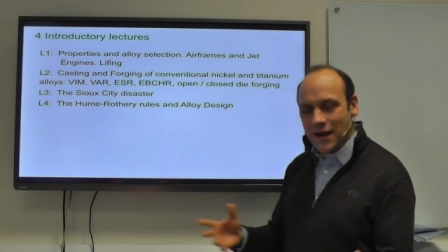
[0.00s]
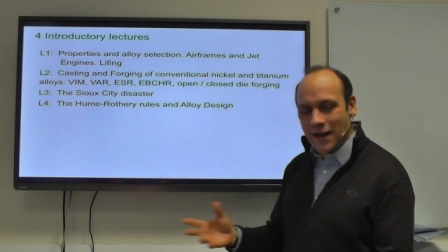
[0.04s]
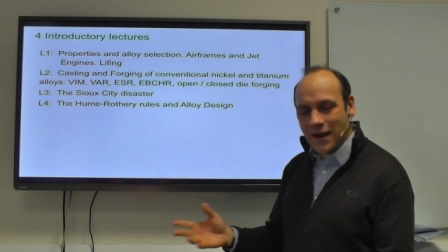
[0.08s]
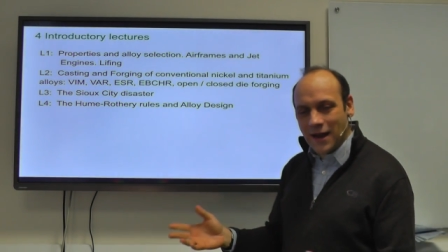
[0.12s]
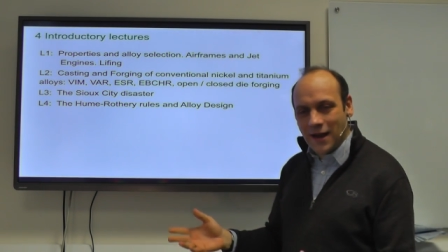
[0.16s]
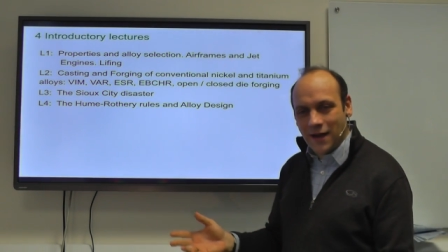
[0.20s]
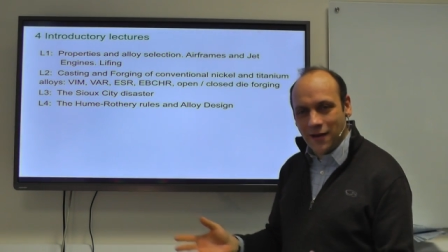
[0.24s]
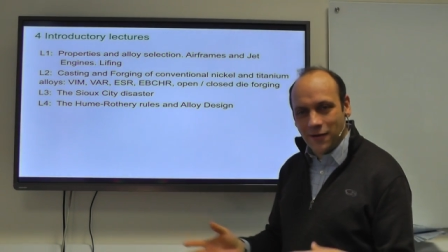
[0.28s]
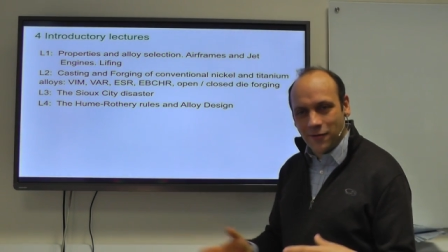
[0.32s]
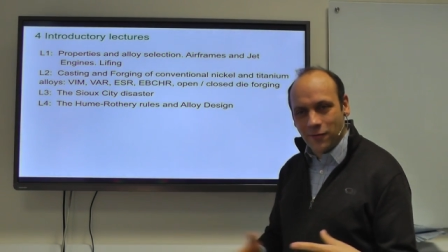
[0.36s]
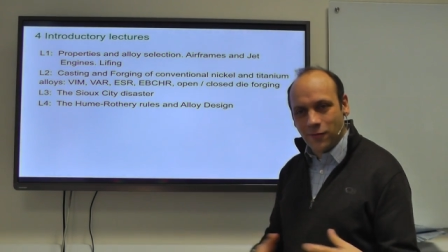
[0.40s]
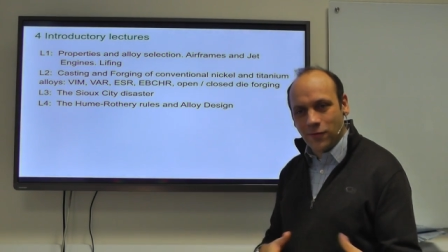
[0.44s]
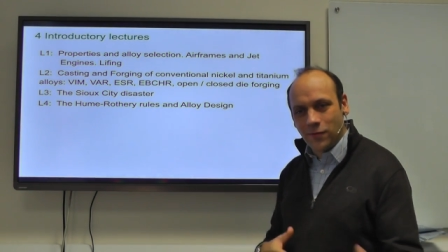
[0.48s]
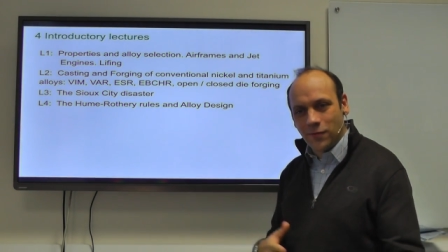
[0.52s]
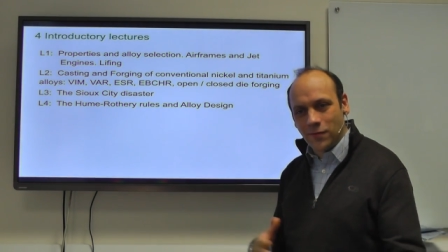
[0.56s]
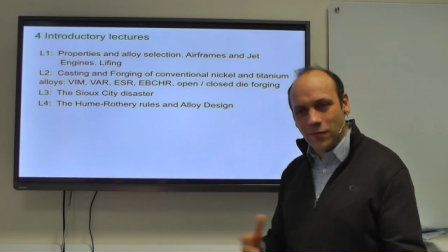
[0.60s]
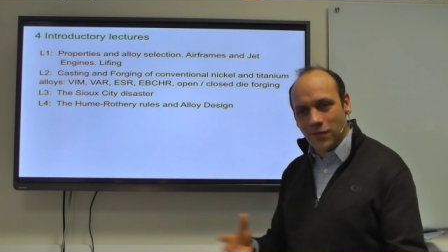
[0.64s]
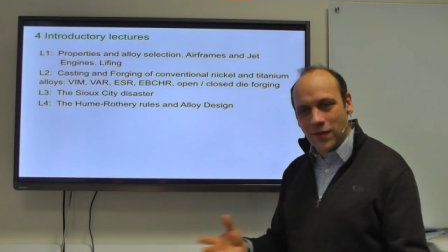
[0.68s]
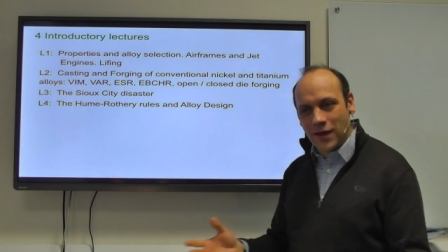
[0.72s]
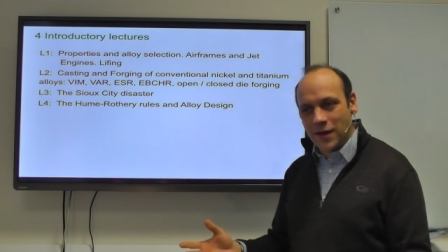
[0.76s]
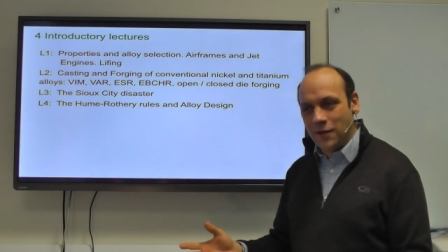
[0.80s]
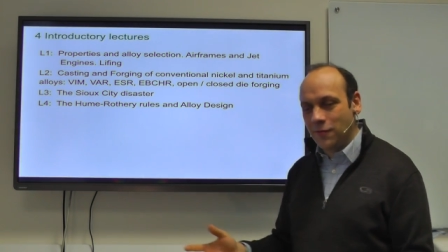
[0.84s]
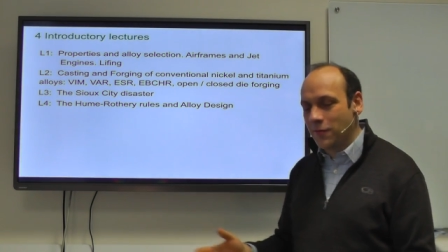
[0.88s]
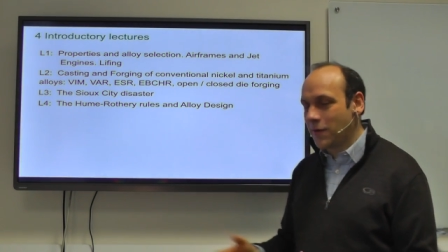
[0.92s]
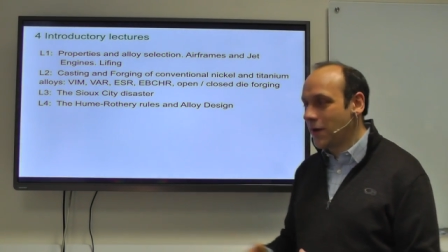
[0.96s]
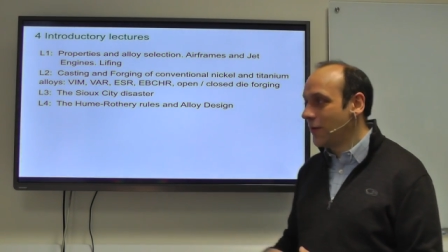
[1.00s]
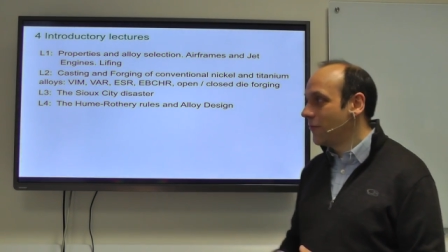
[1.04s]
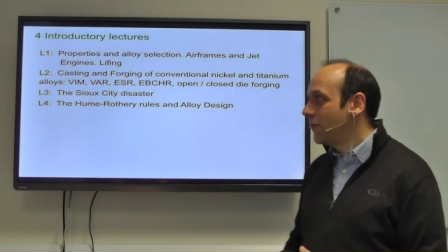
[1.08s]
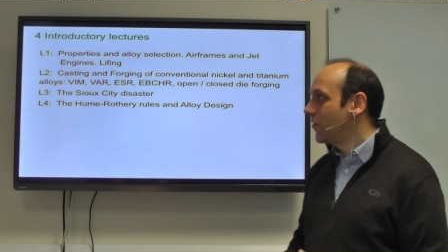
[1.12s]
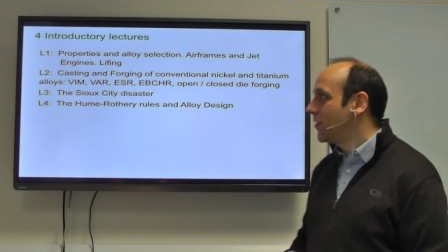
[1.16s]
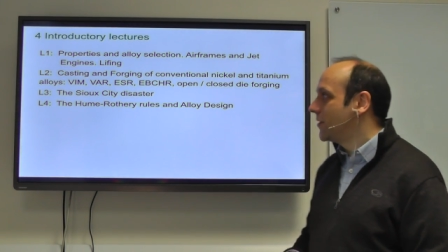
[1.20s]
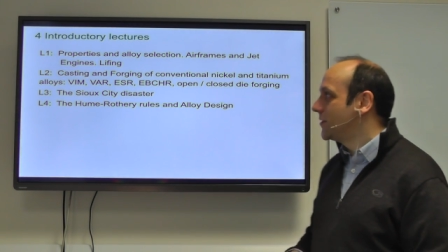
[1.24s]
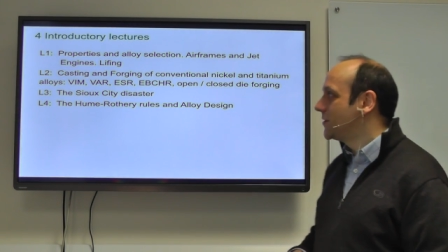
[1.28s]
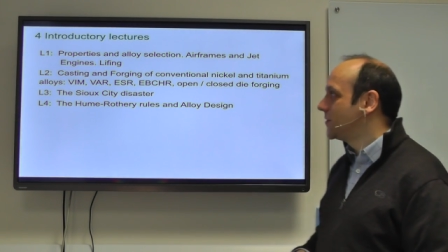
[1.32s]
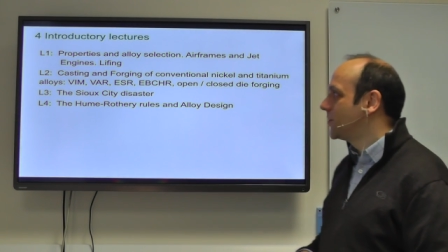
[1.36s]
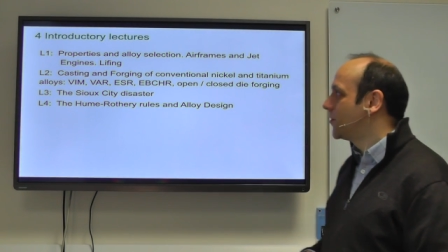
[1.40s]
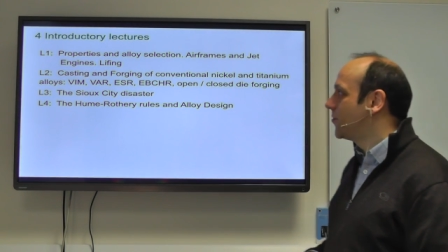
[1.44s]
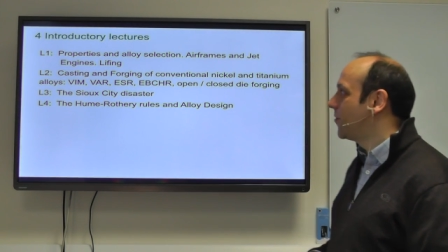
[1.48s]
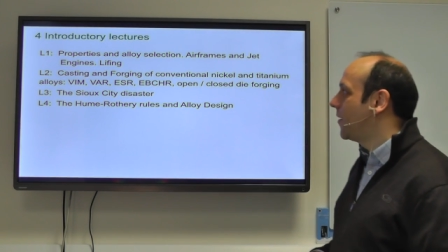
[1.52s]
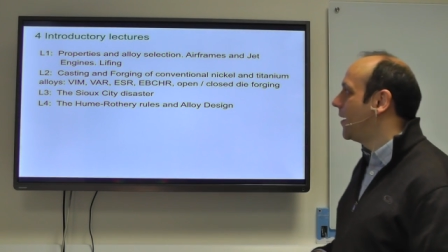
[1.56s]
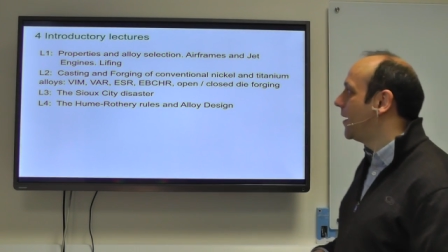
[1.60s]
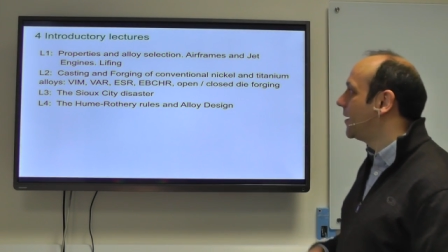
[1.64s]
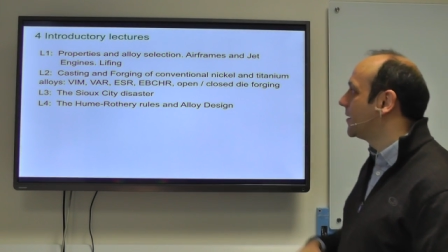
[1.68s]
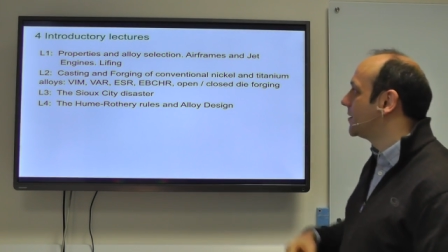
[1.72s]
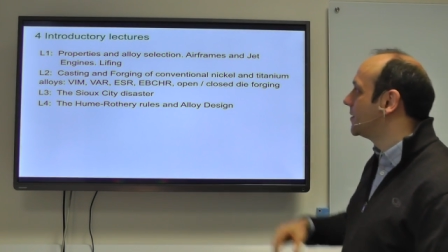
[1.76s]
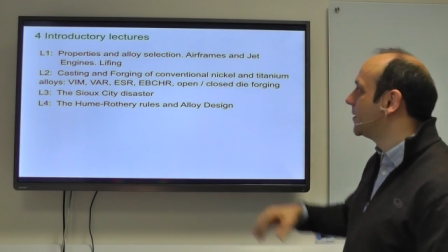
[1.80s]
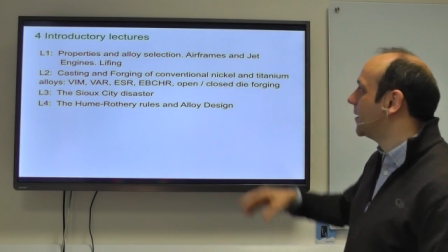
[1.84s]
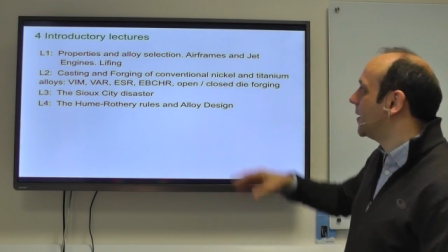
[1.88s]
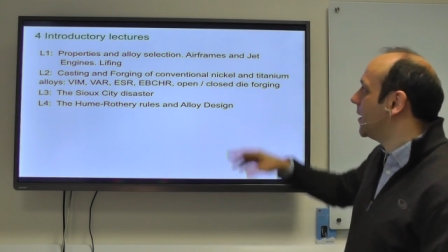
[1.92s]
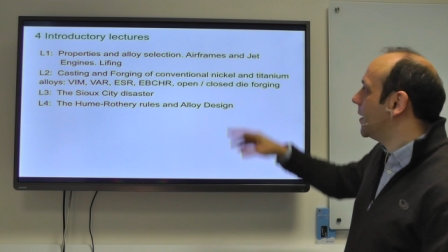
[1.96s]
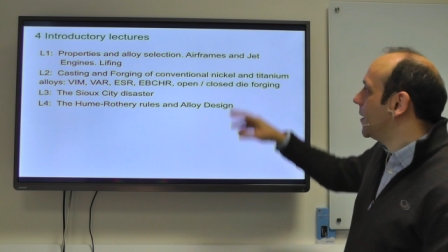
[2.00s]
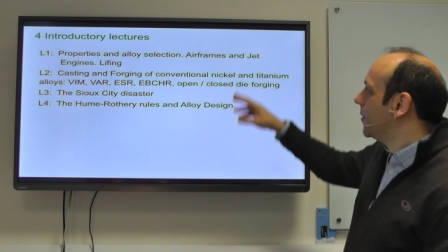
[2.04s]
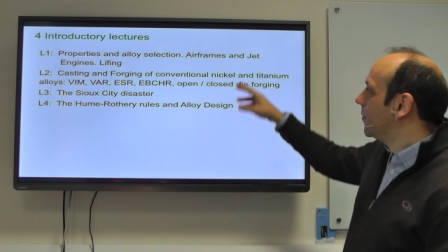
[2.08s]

and how they give rise to cracks.